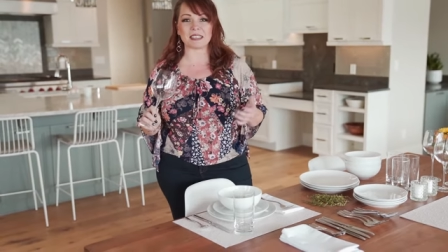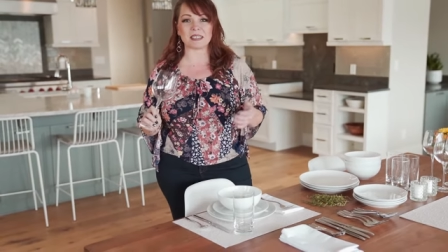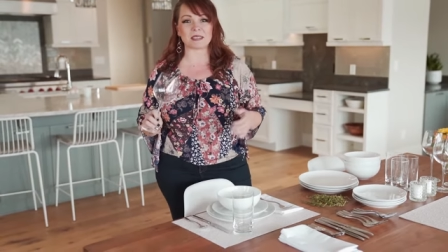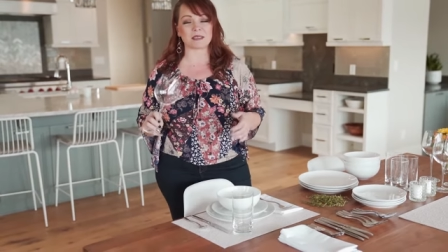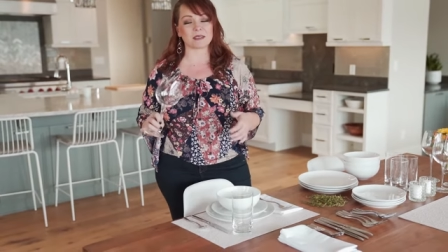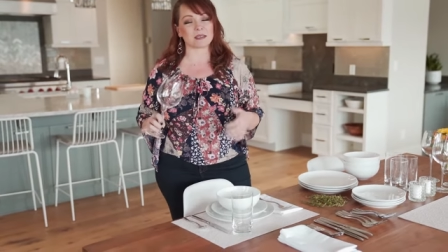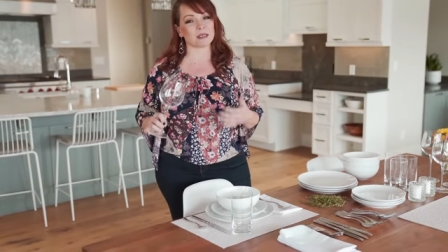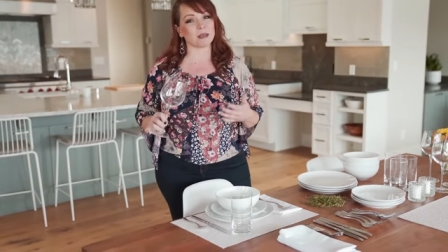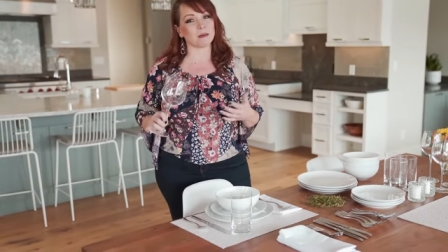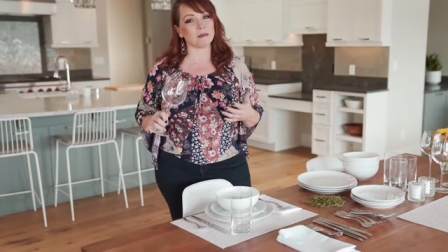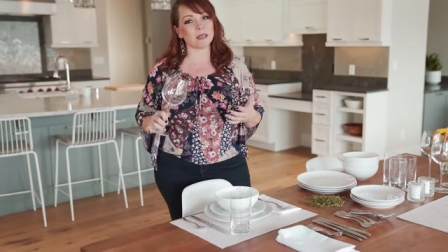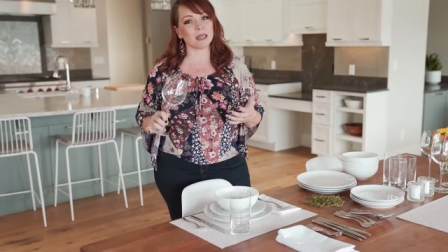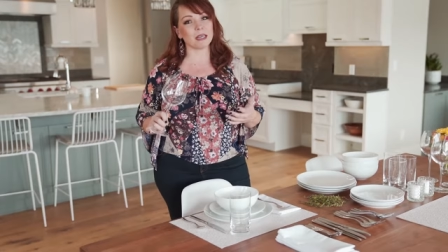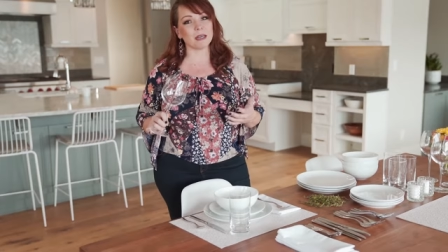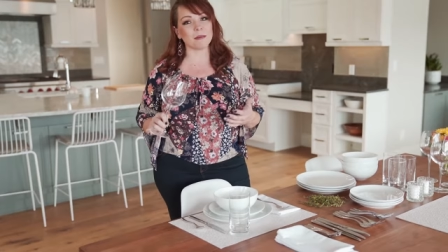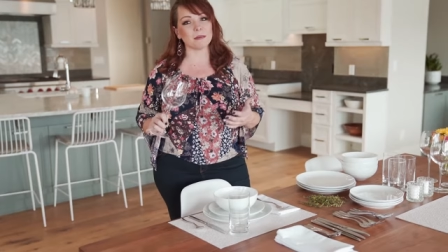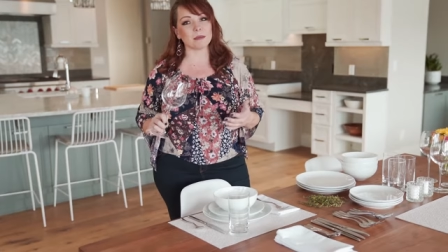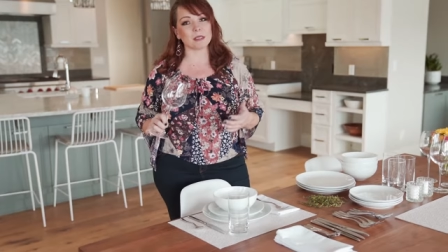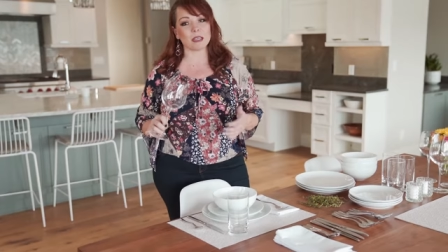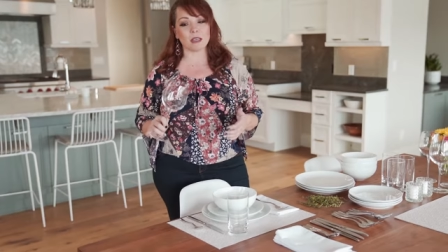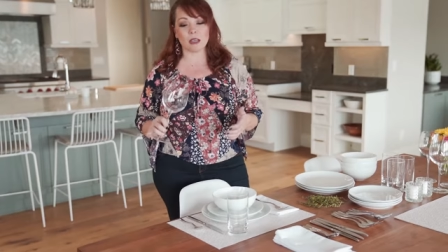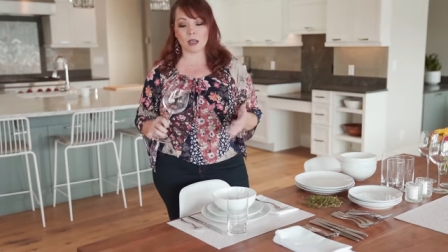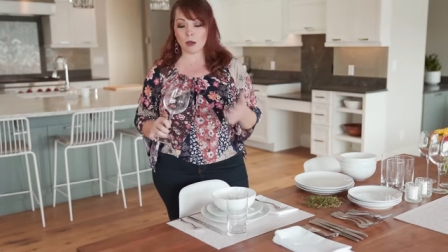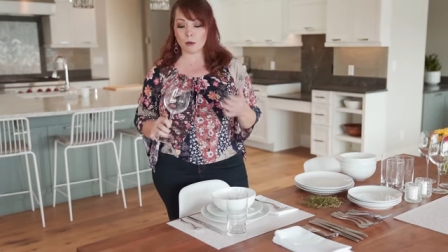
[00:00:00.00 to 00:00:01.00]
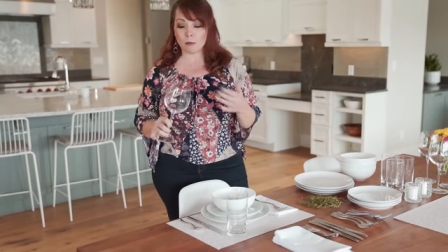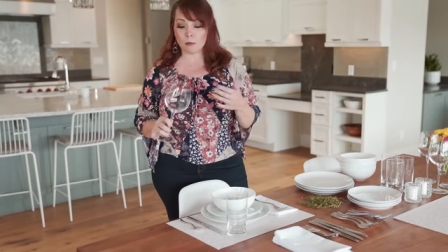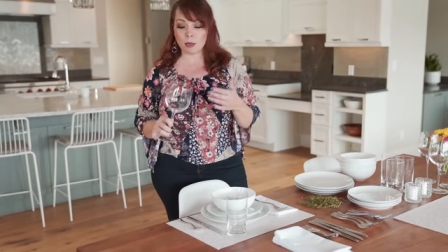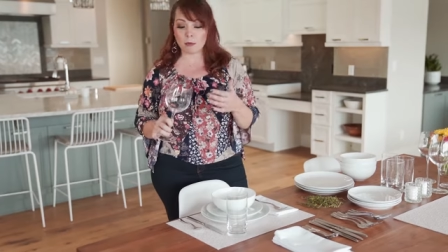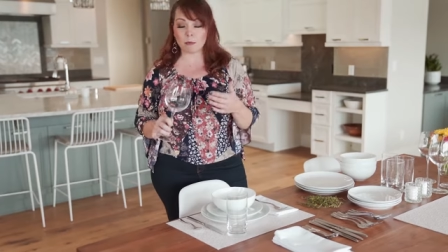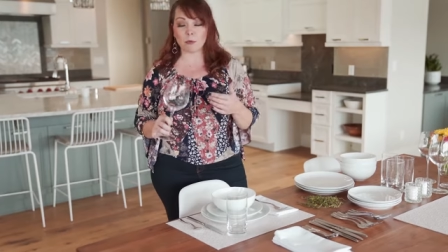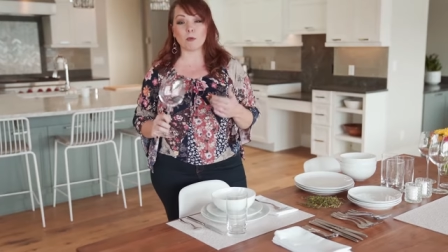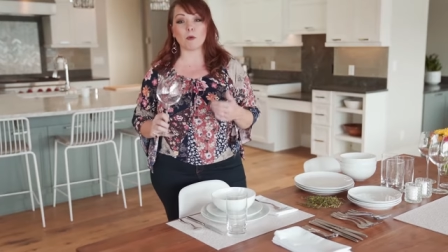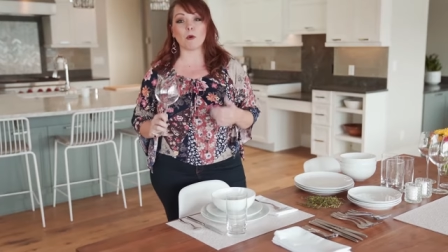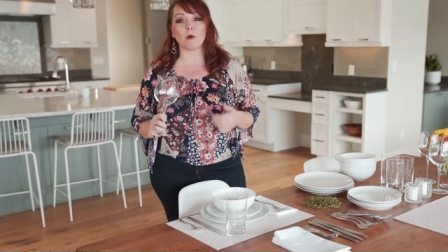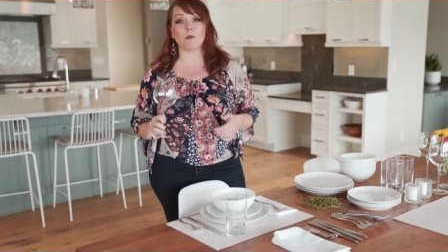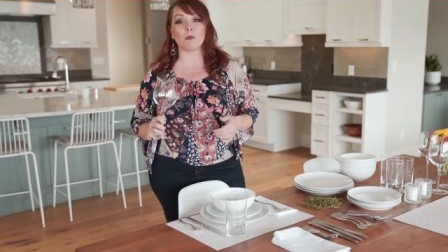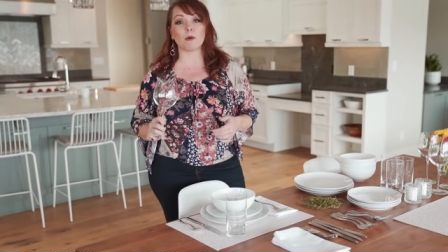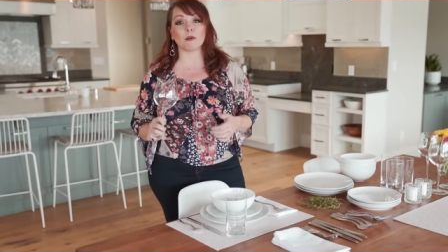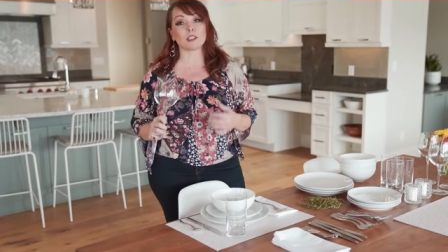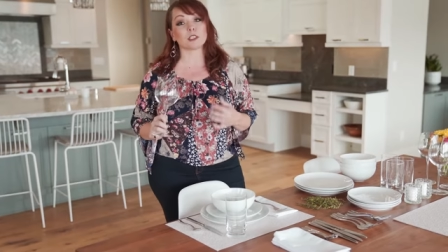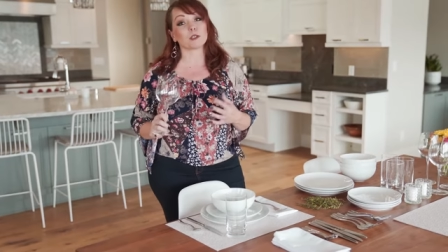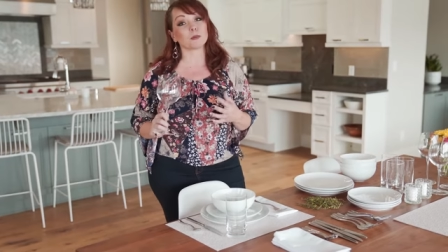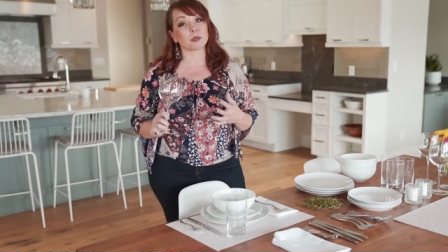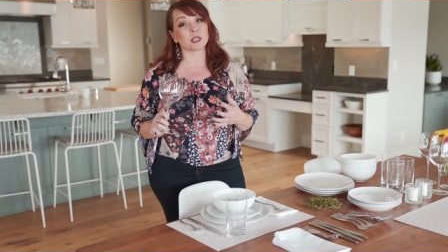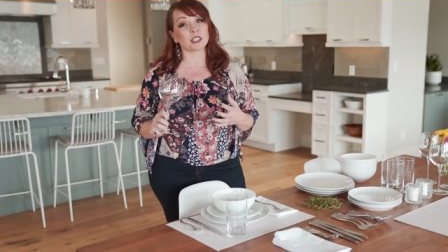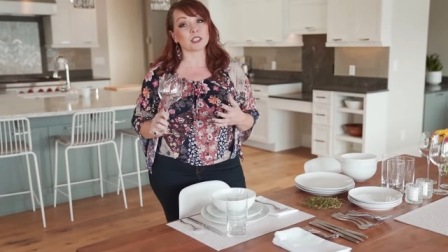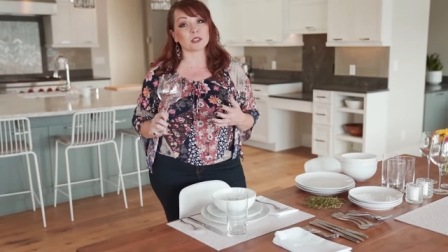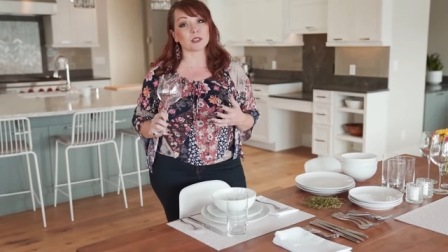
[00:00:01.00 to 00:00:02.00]
So sometimes people will put
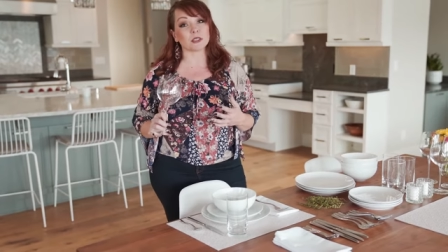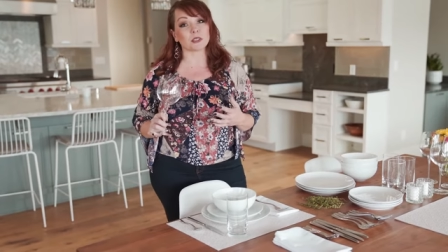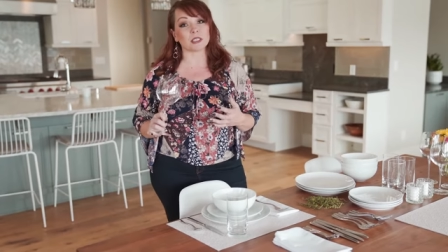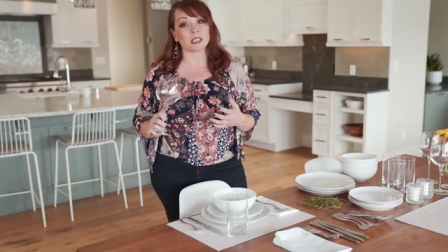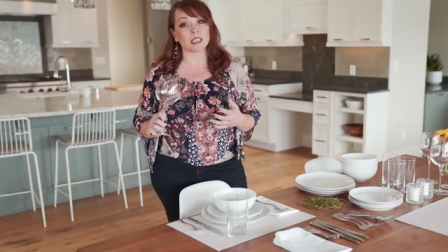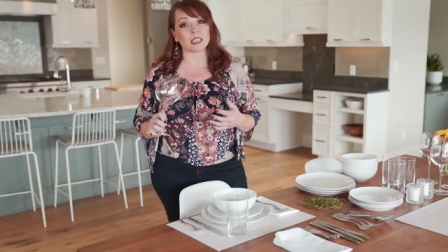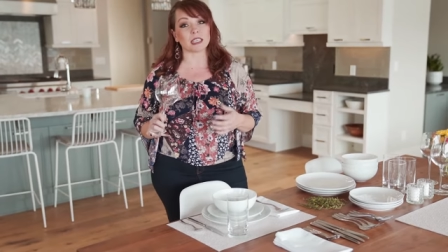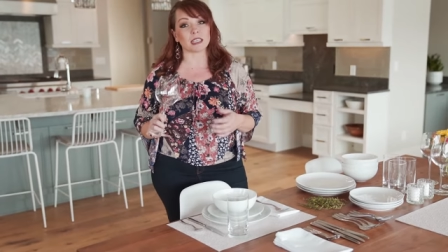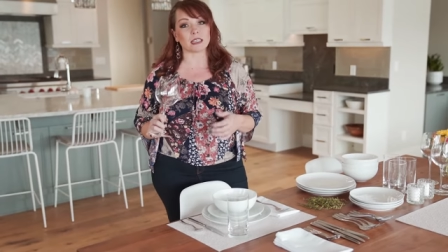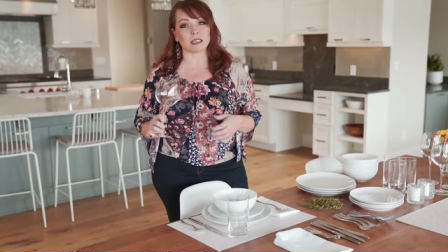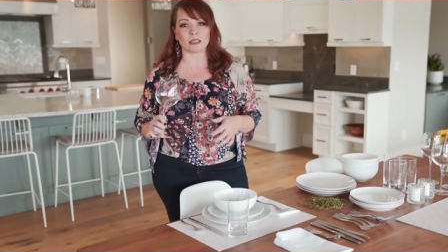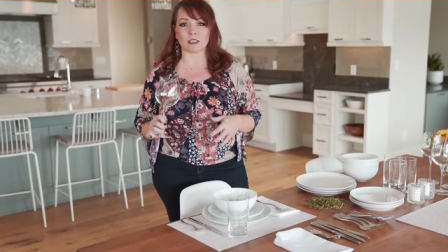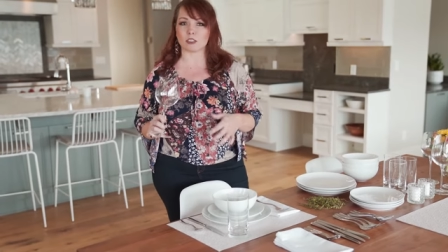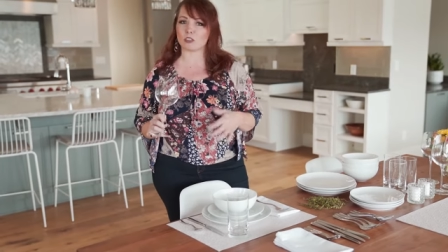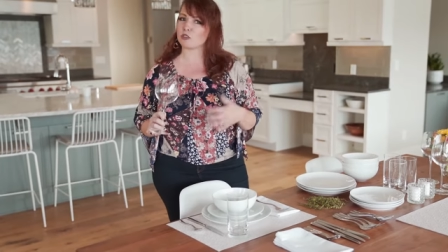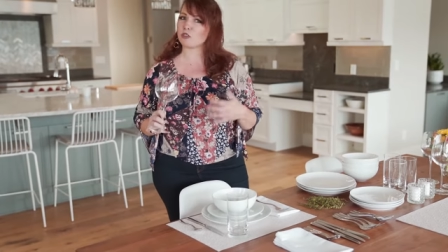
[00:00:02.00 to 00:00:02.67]
spritzers in here,